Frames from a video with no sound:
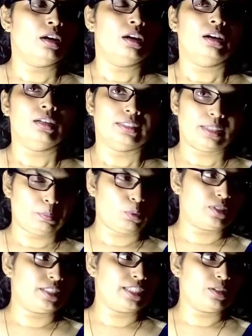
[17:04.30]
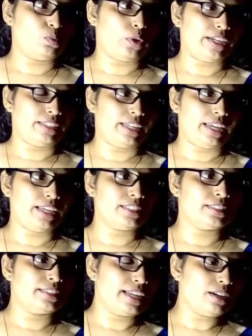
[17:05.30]
the position weightage,
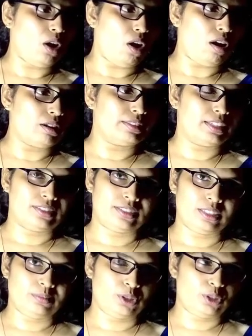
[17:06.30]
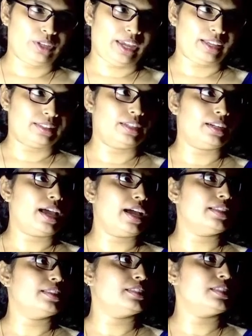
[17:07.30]
then all these terms together,
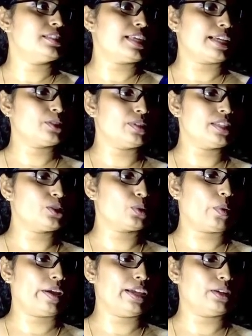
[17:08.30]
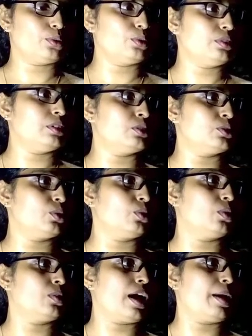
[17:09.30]
and this is actually square root,
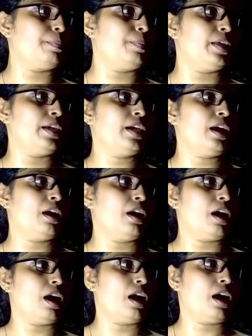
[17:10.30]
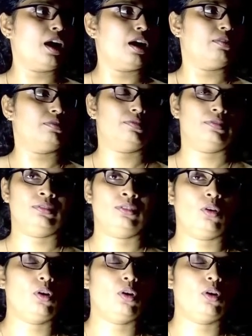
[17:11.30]
so apply half, or